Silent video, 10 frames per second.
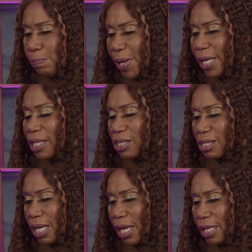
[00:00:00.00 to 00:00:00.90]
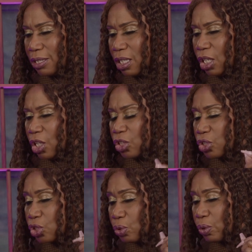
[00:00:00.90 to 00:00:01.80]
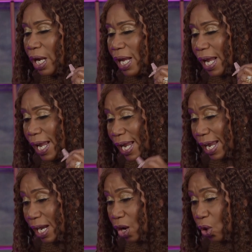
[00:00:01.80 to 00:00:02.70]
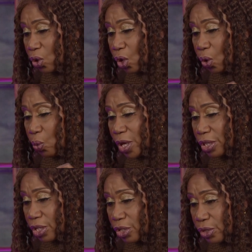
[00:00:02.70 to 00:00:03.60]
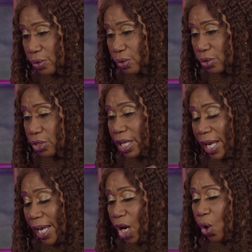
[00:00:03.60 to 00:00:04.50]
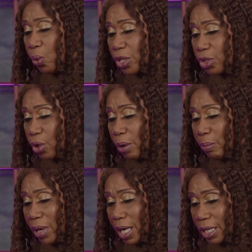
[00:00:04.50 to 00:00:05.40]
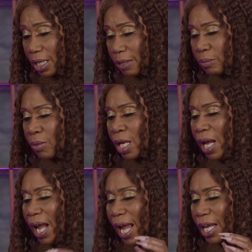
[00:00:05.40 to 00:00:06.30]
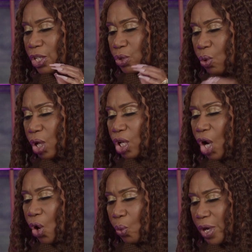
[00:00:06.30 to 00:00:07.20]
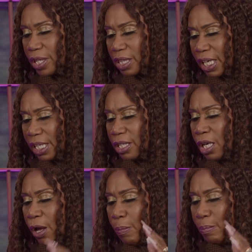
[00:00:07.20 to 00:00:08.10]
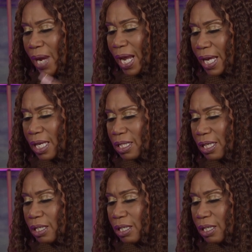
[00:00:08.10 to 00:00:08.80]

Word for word: Peter said, To hell with you, to hell with your money, and you along with it. May